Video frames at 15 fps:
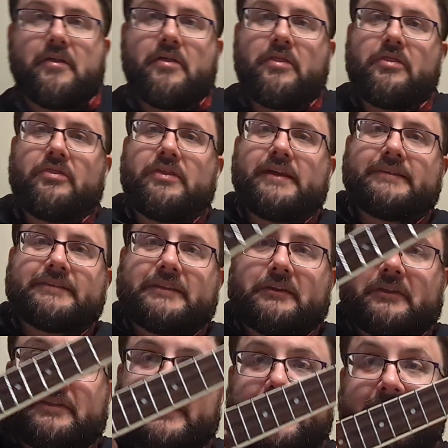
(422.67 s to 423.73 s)
this
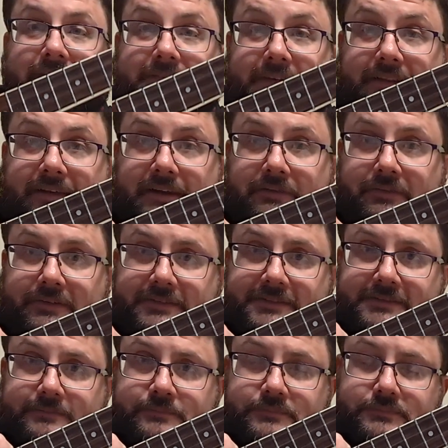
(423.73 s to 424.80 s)
little thing. You see the
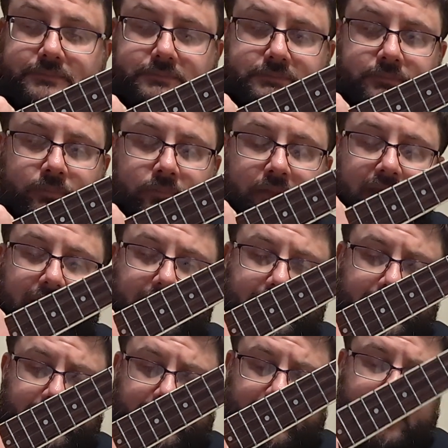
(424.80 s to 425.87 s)
difference? And
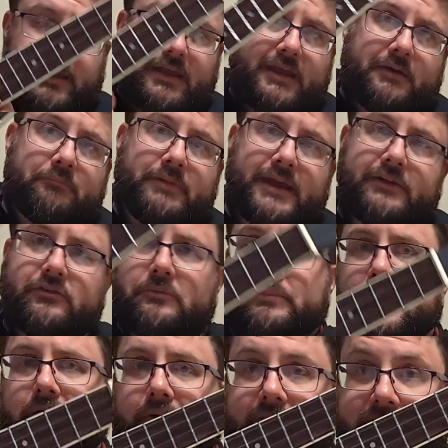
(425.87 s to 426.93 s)
banjo
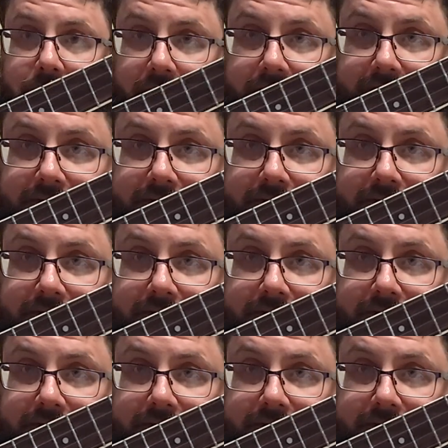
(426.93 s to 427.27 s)
purists might